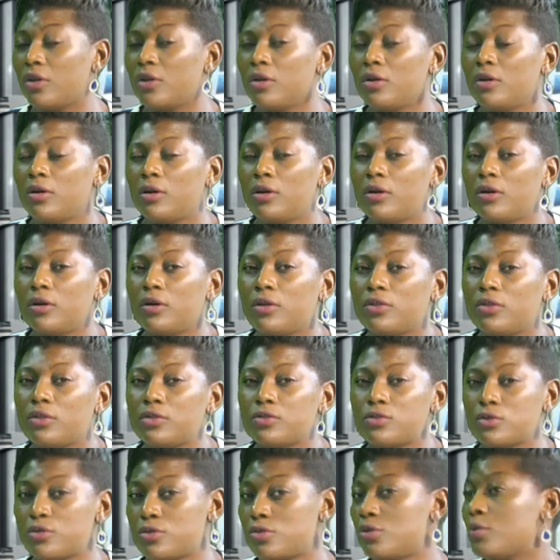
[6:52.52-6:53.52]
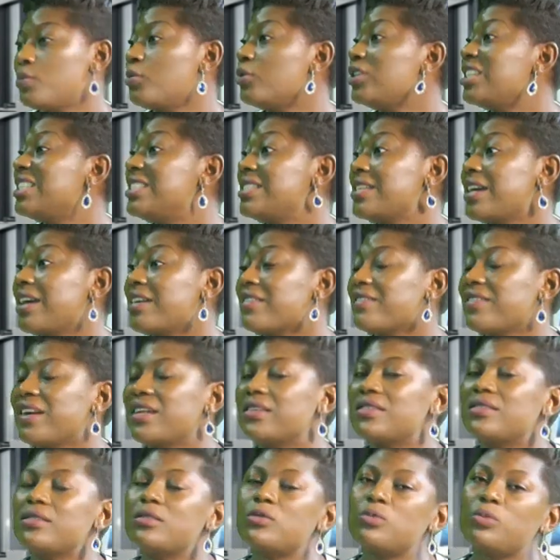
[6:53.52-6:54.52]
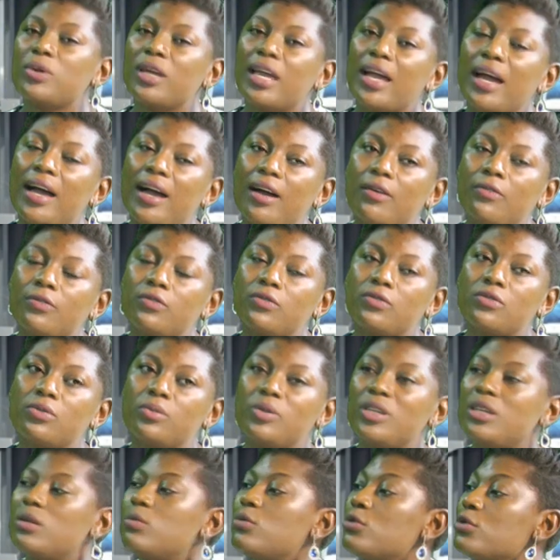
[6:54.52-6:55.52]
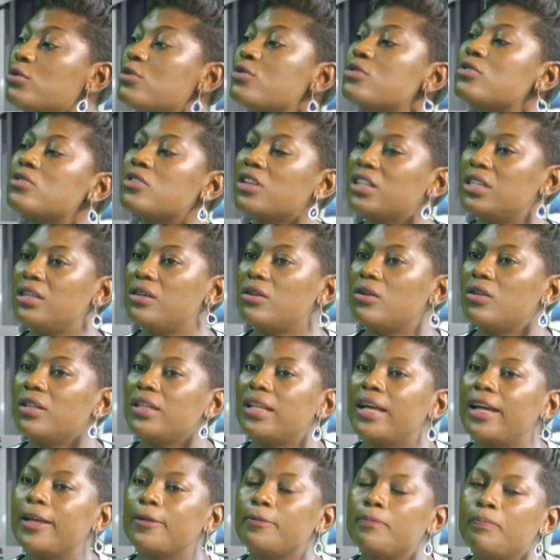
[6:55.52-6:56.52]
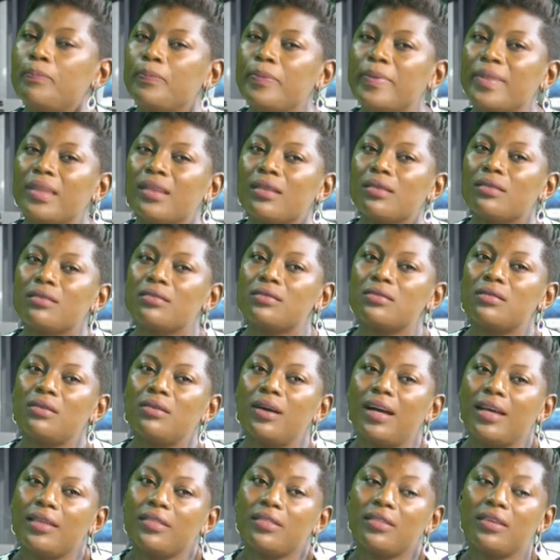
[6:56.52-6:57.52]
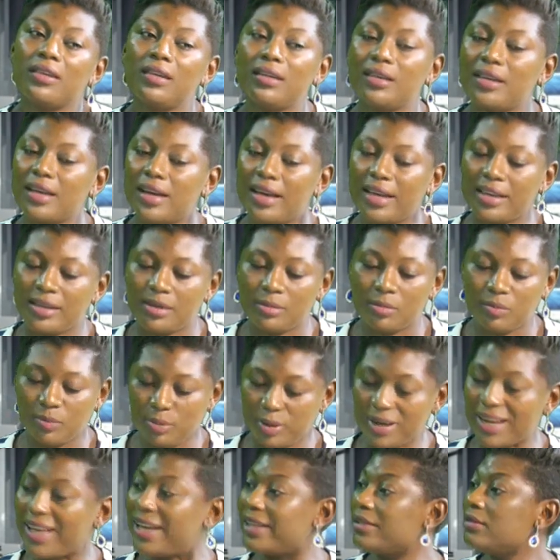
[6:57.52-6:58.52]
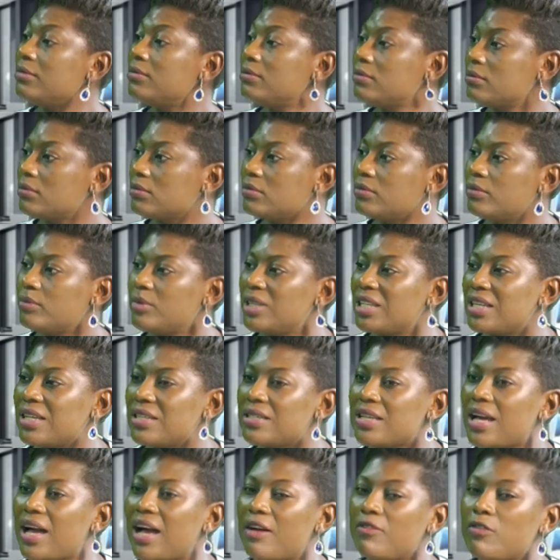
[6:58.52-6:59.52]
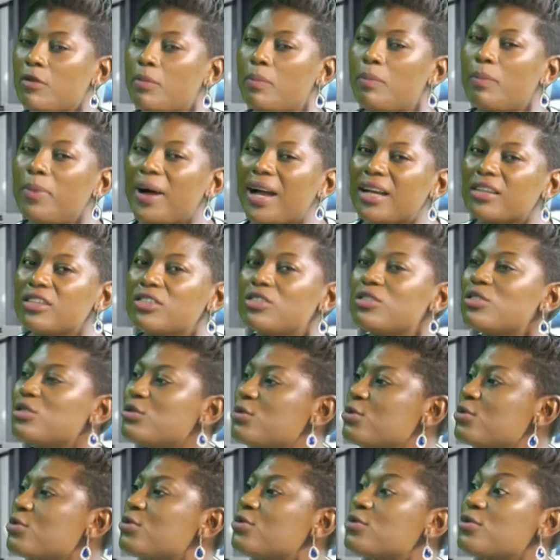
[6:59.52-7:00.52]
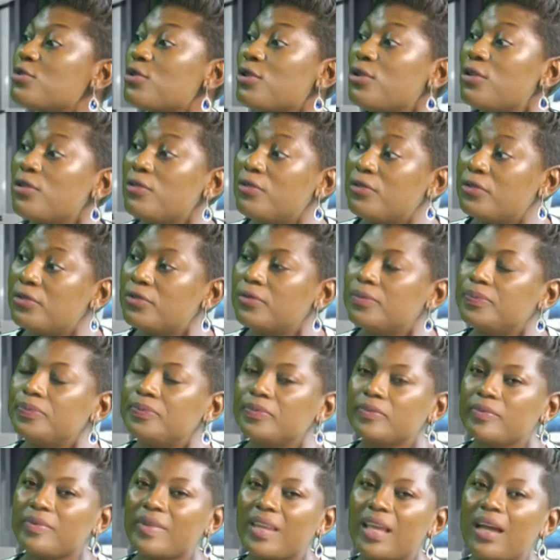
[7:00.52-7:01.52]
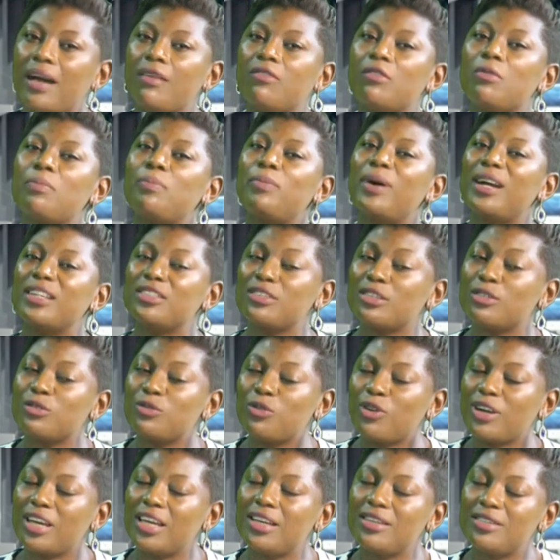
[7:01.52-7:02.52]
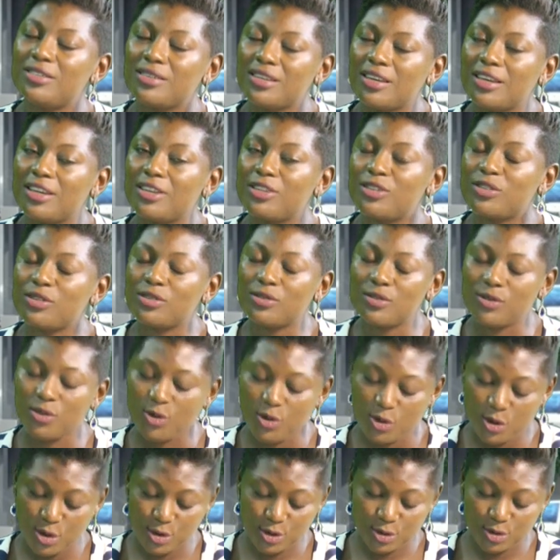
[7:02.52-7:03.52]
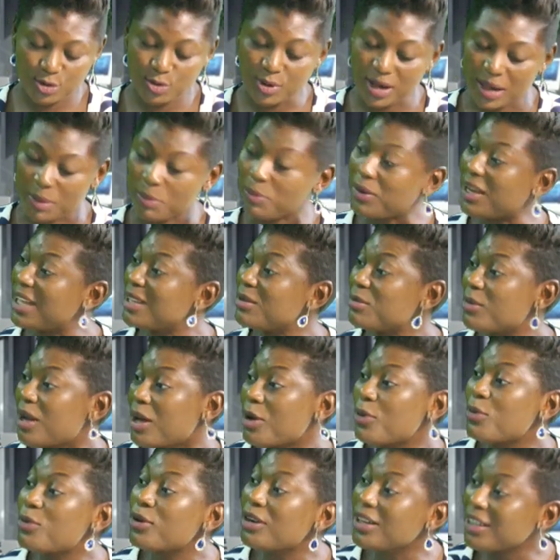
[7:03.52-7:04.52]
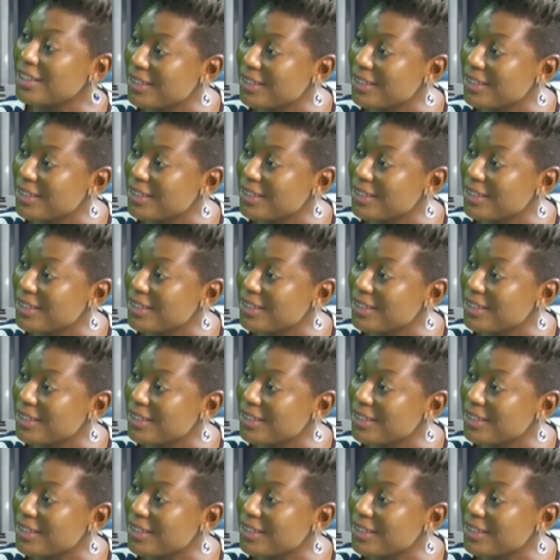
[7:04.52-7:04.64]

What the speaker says: the socio-political crisis we have, to be able to study online. So I think I plan because I have a passion to serve. I have a passion for education, so I plan my work